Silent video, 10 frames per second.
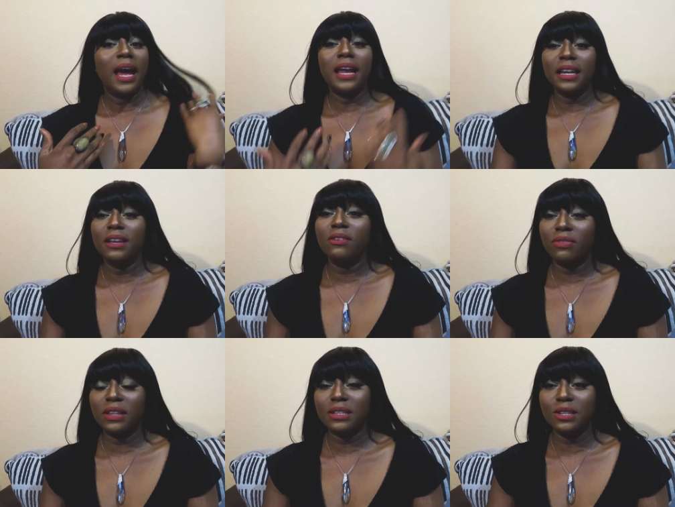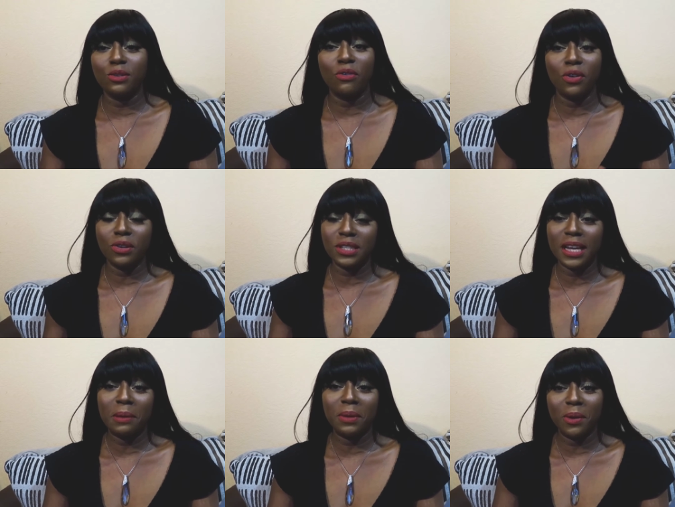And if this is your first
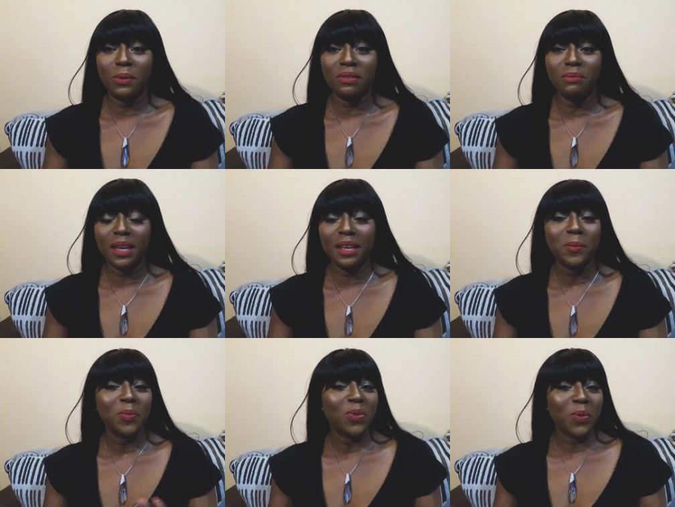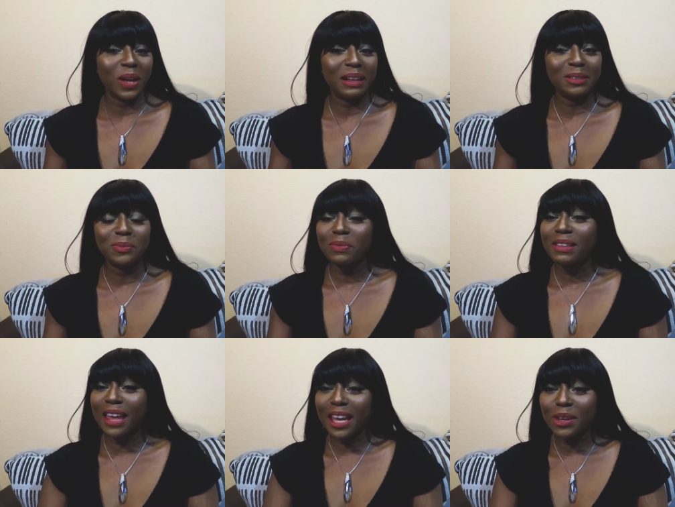time here with me, well,
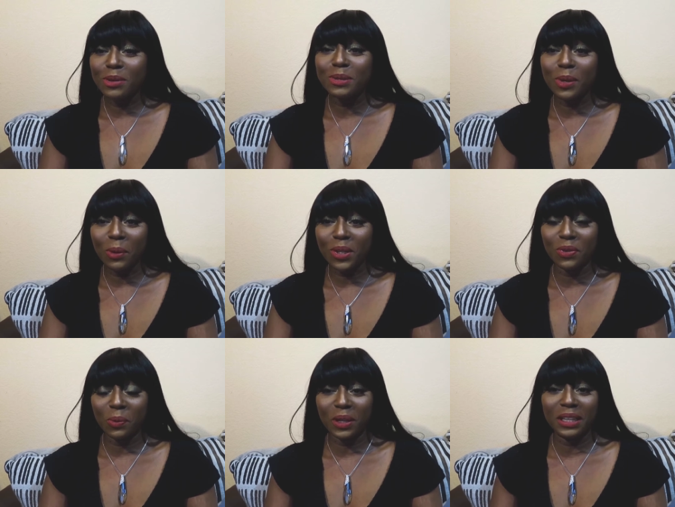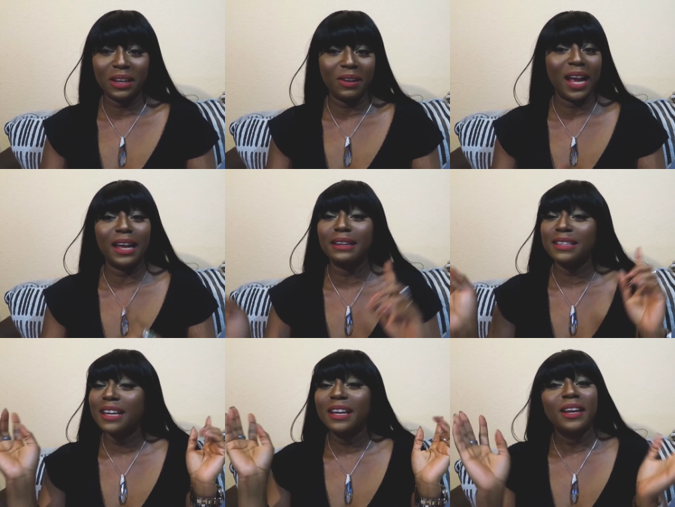thank you so much for being here.
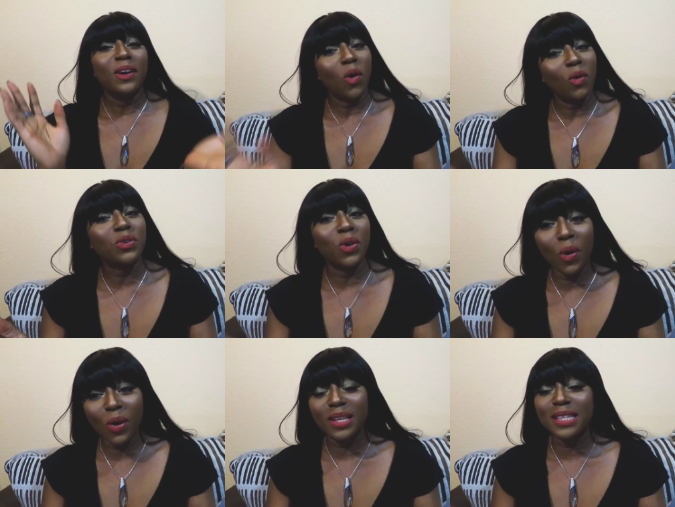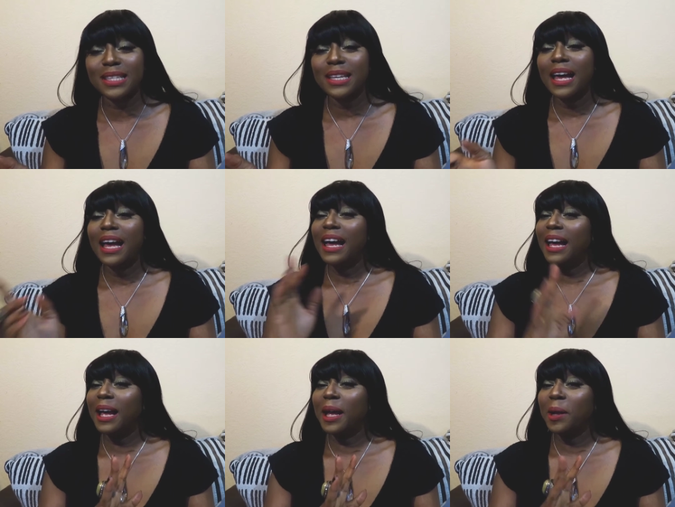And of course,
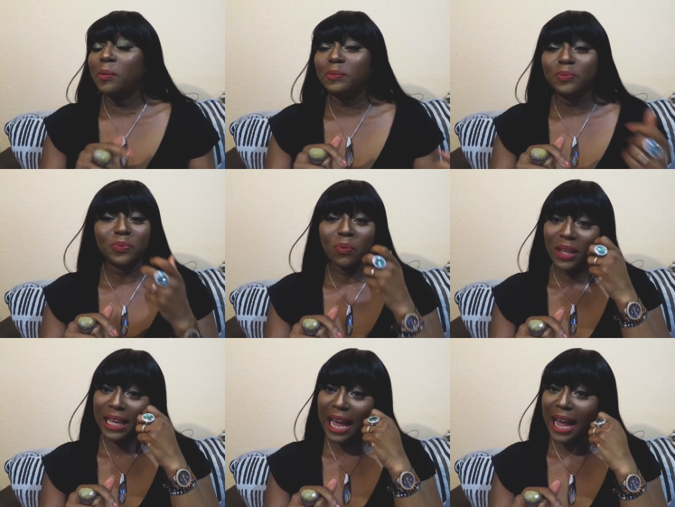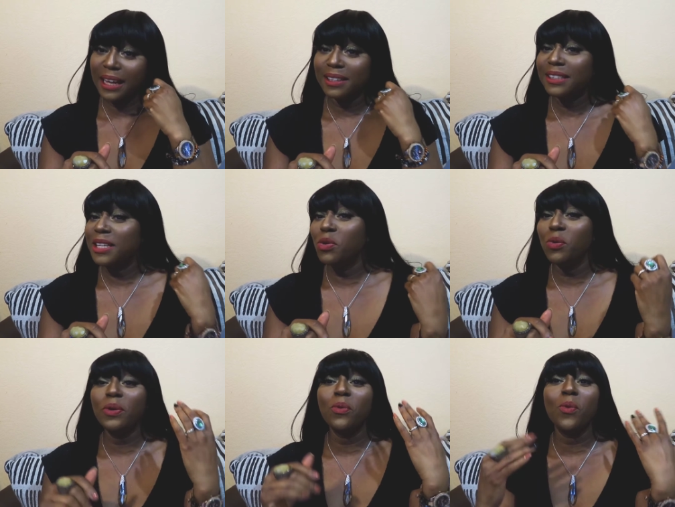yeah, it
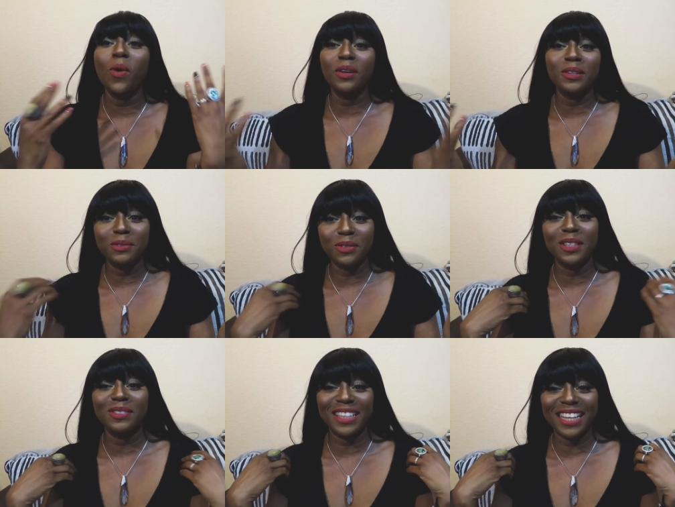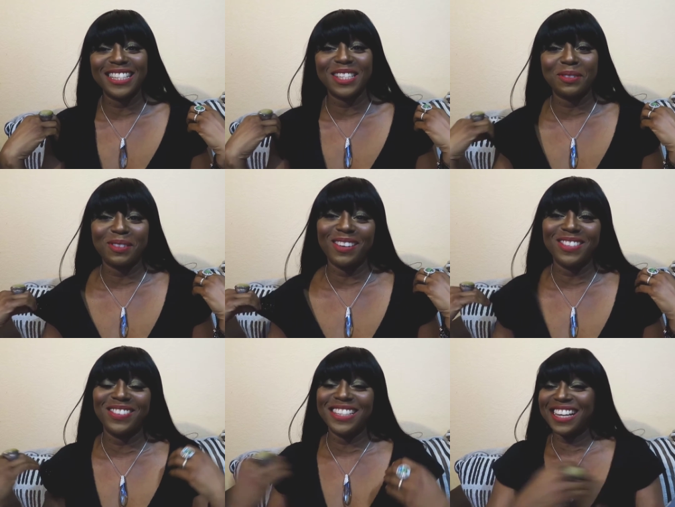would be wonderful if you get to
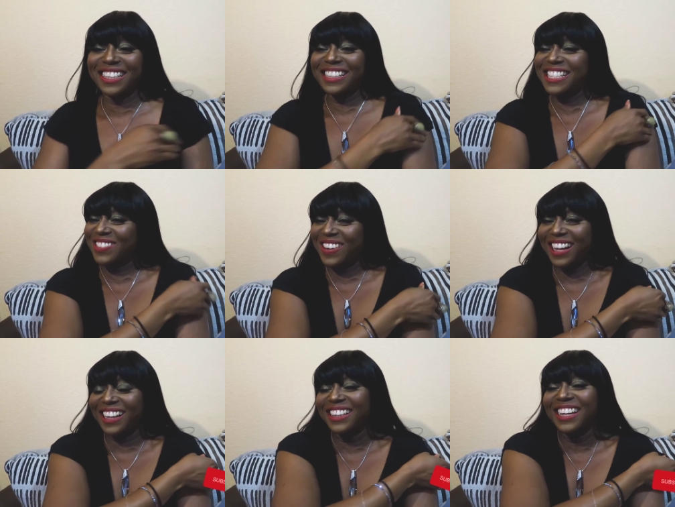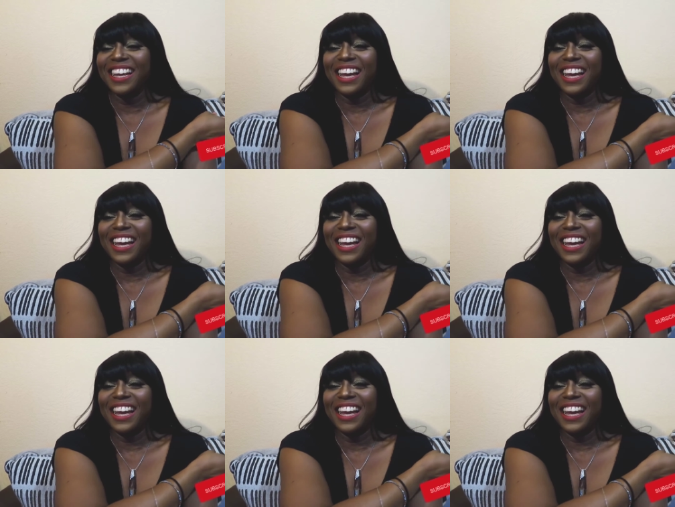subscribe to my channel as well,